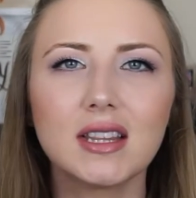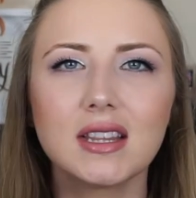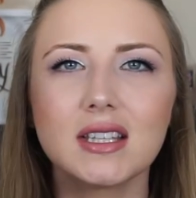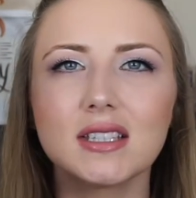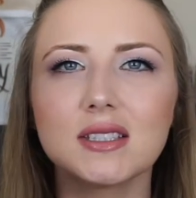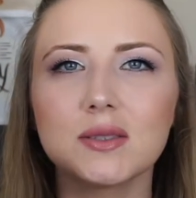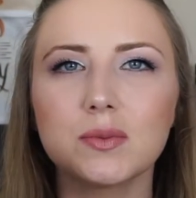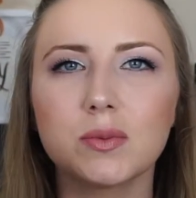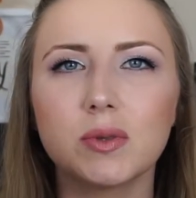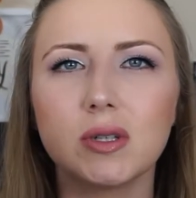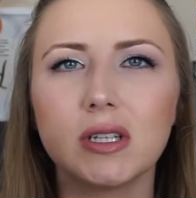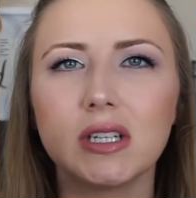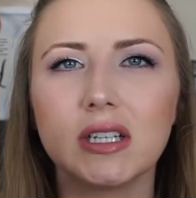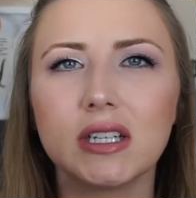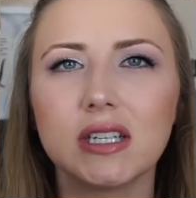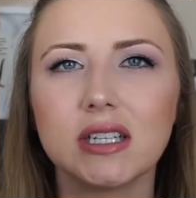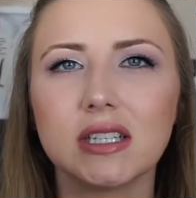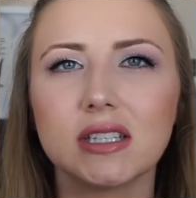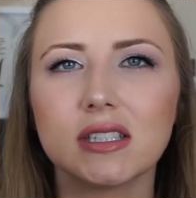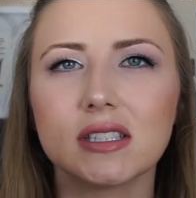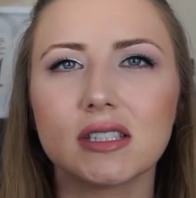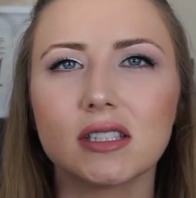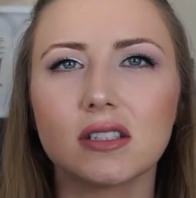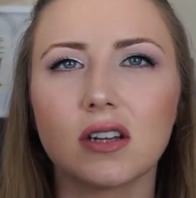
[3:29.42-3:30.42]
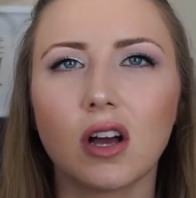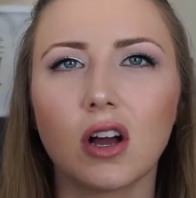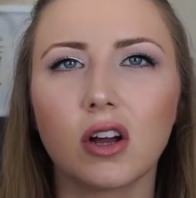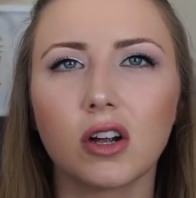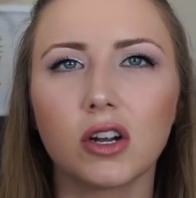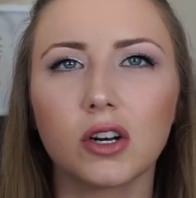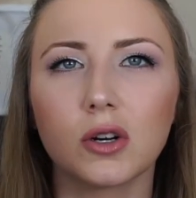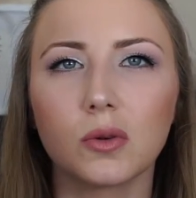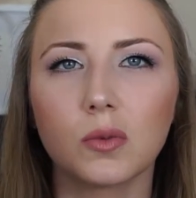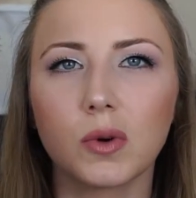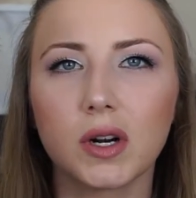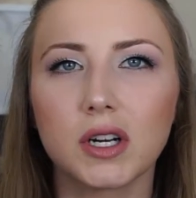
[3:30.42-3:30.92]
this one is not
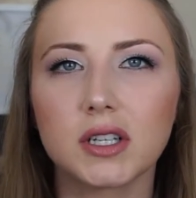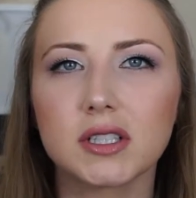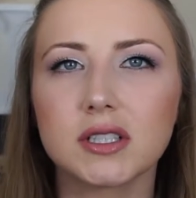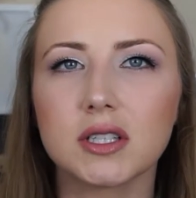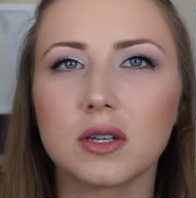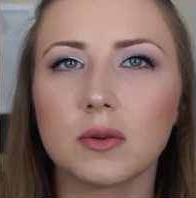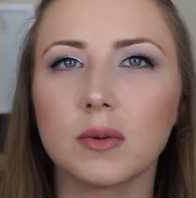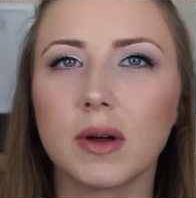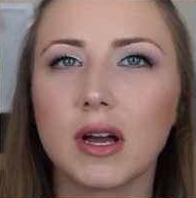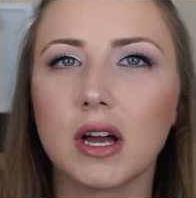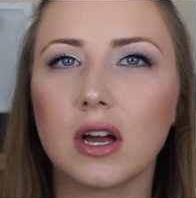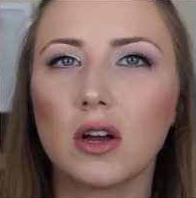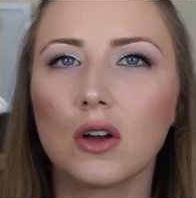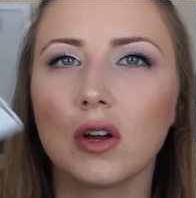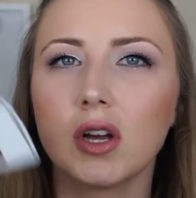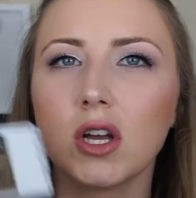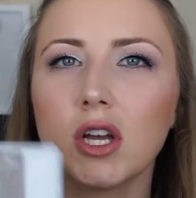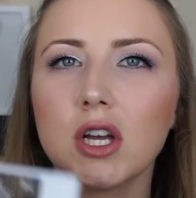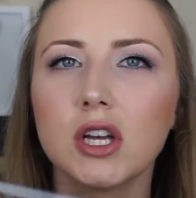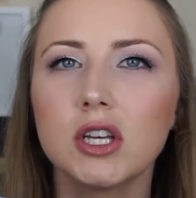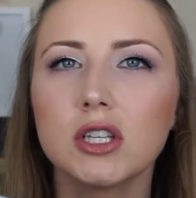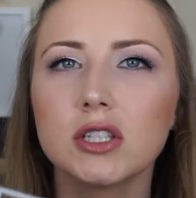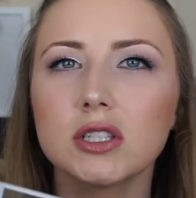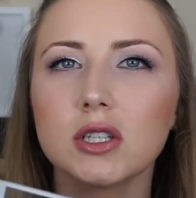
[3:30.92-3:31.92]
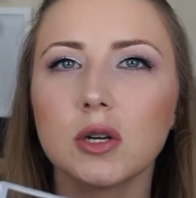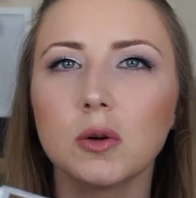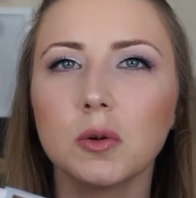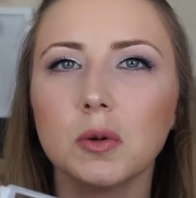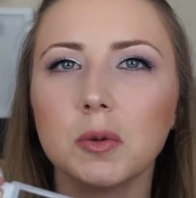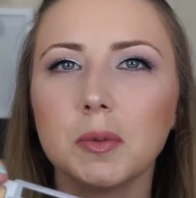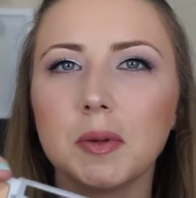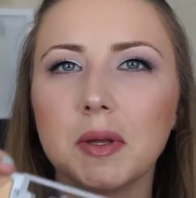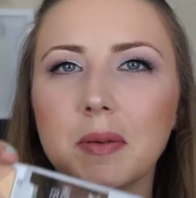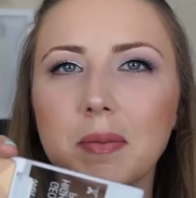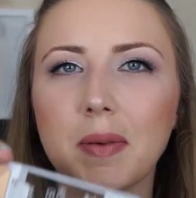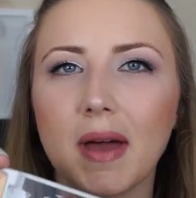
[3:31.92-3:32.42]
gonna work so well. So I
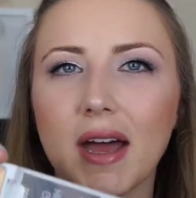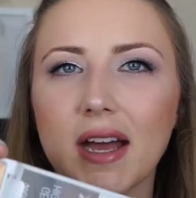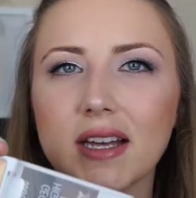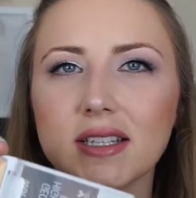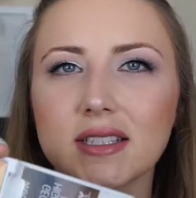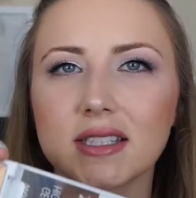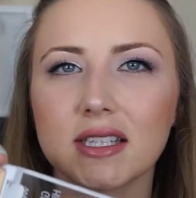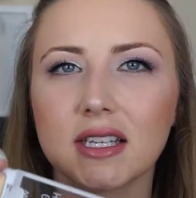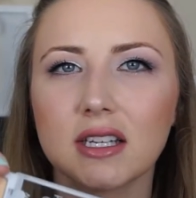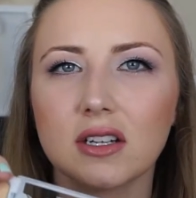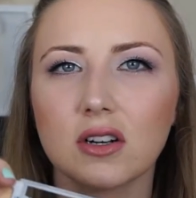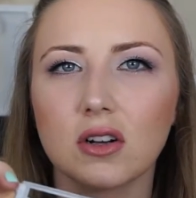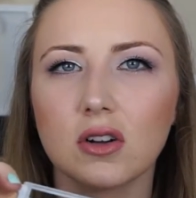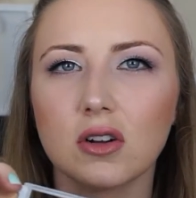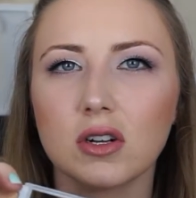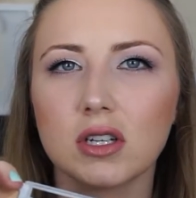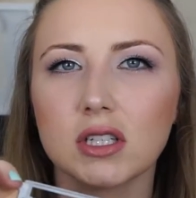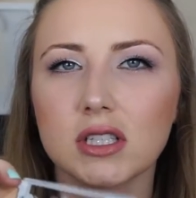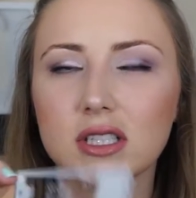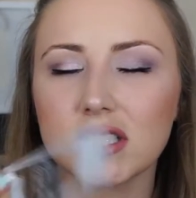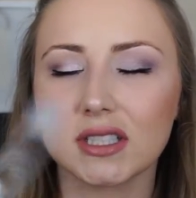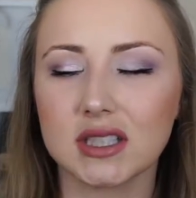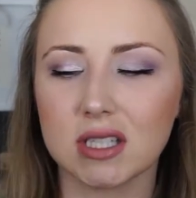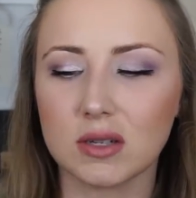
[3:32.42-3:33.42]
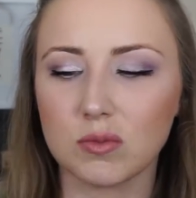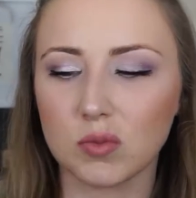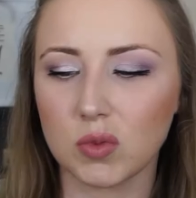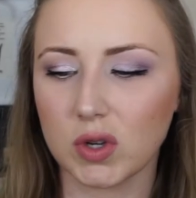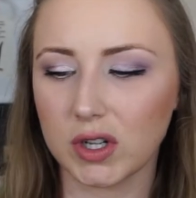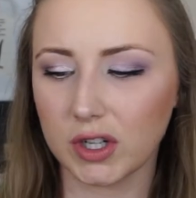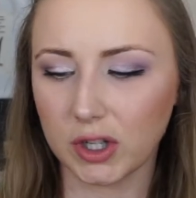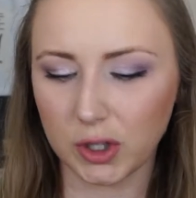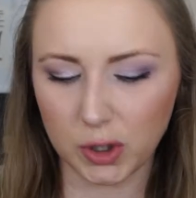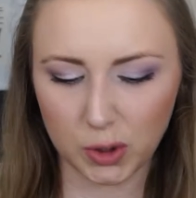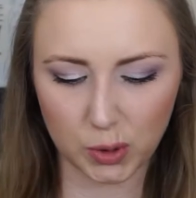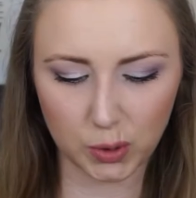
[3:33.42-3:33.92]
will be passing it on to
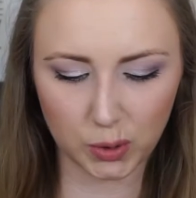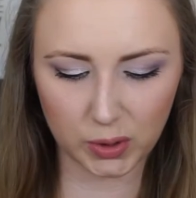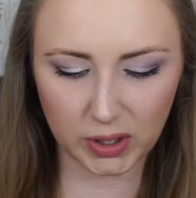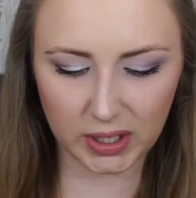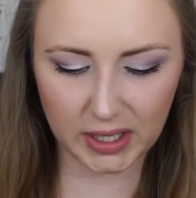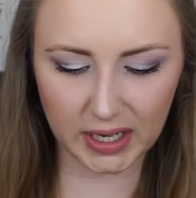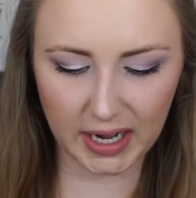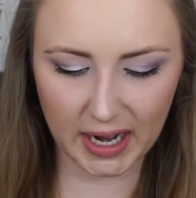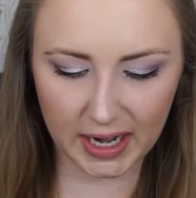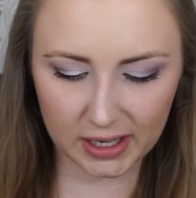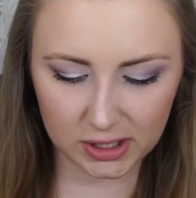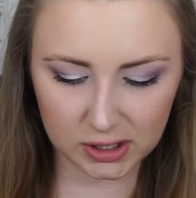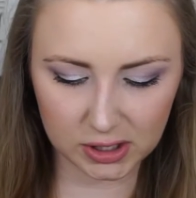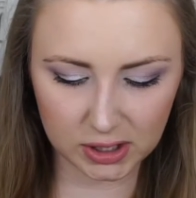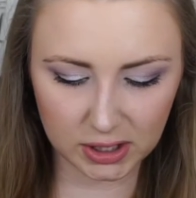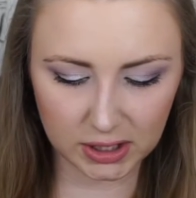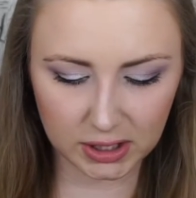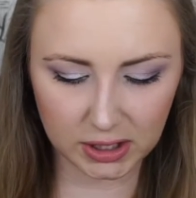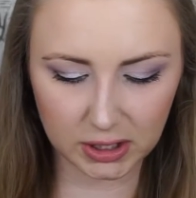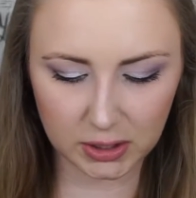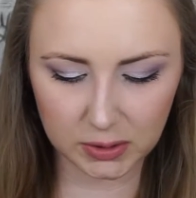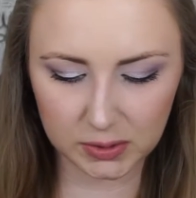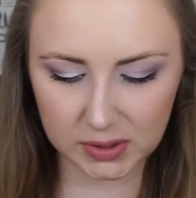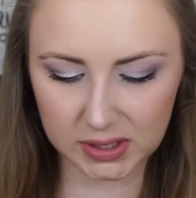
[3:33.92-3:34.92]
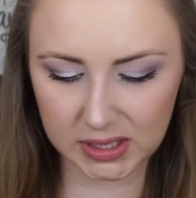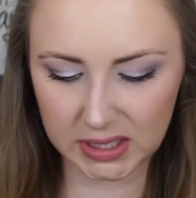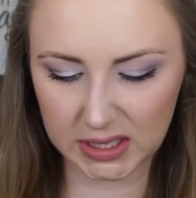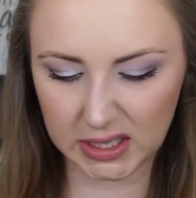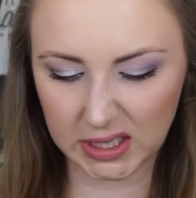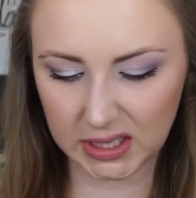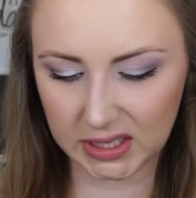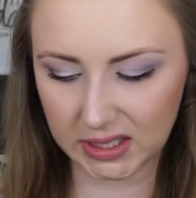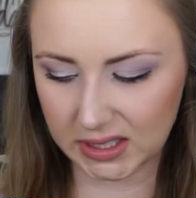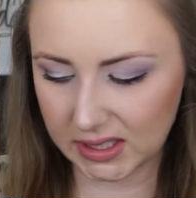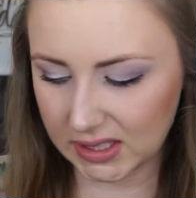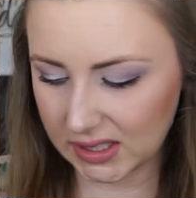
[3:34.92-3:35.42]
someone who could actually use
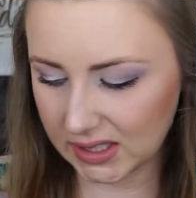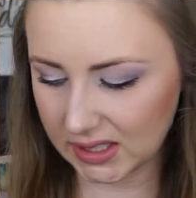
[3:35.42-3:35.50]
this.